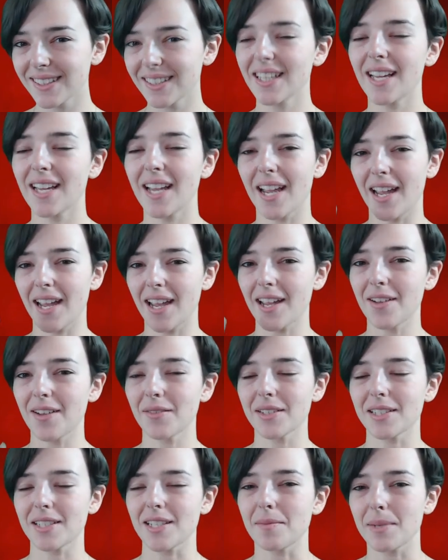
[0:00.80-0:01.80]
Hey,
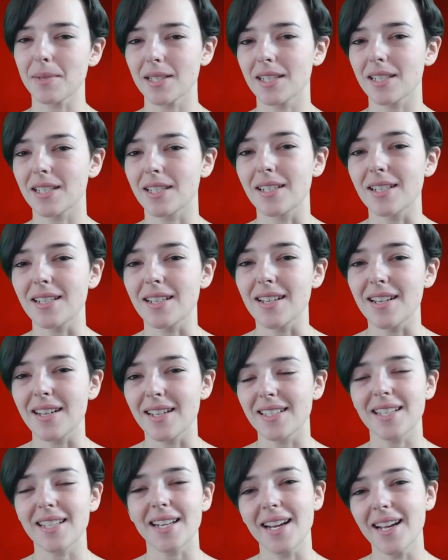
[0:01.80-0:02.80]
what's up? It's Indy, and
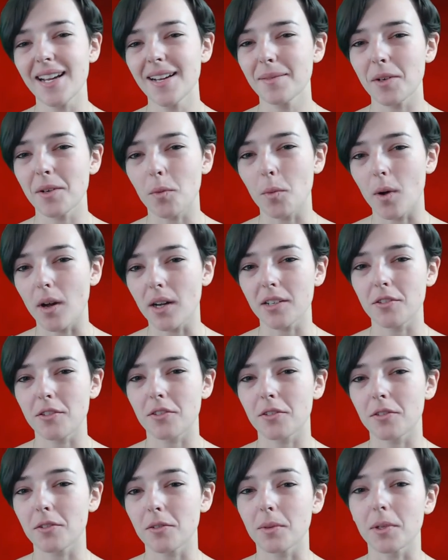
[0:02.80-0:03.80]
today I'm going to walk you
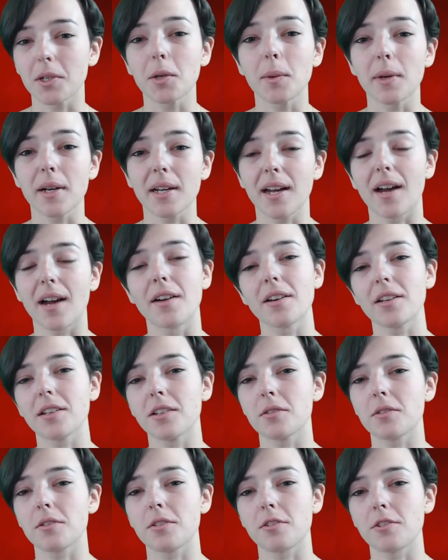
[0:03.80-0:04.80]
through real quick how to
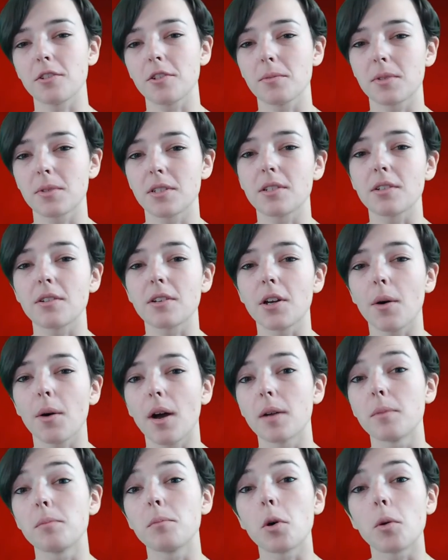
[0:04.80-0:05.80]
use YouTube Studio
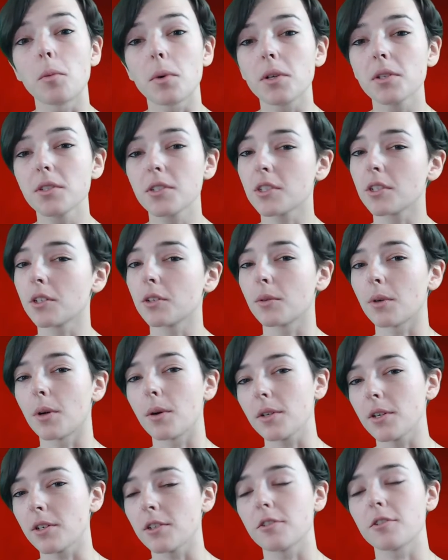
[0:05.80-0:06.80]
on mobile to grow
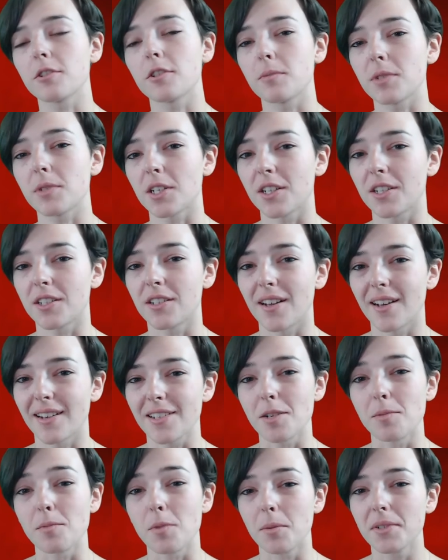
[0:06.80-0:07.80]
your YouTube channel on your
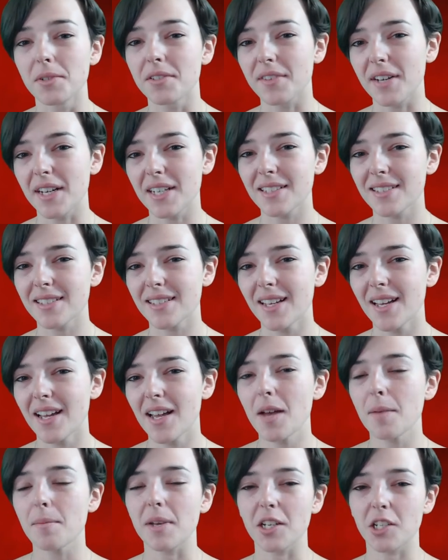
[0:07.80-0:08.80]
mobile device.
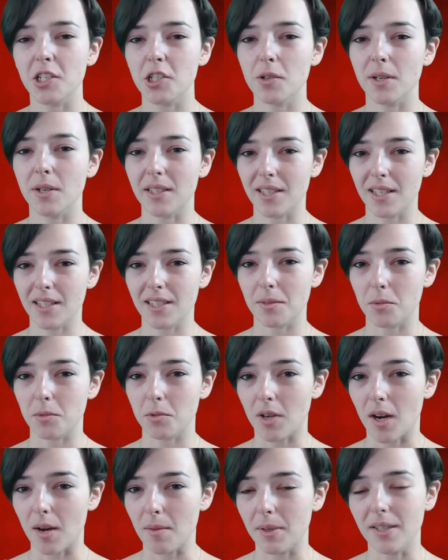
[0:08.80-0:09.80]
Make sure you hit that
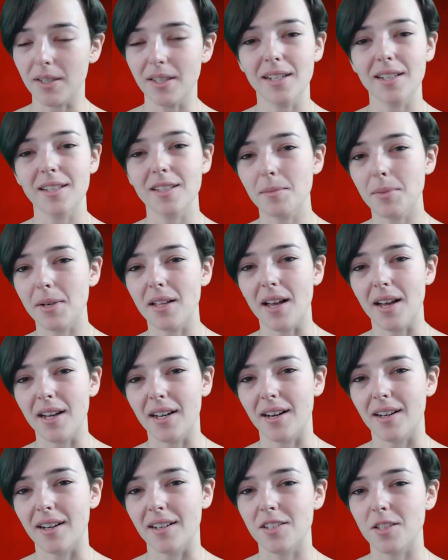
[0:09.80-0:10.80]
subscribe button and the bell
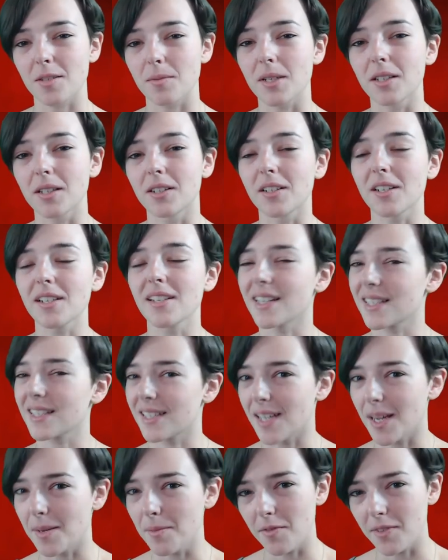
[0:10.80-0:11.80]
icon to be alerted next
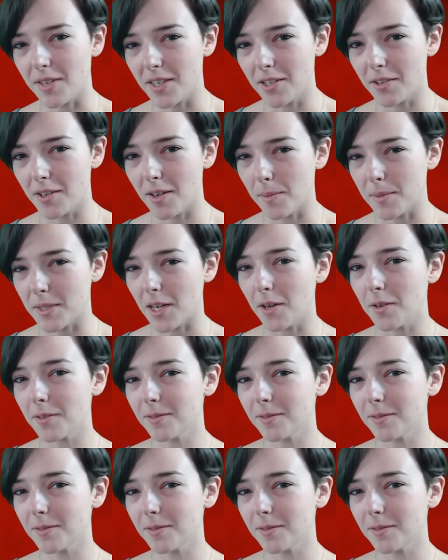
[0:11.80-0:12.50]
time a video comes out.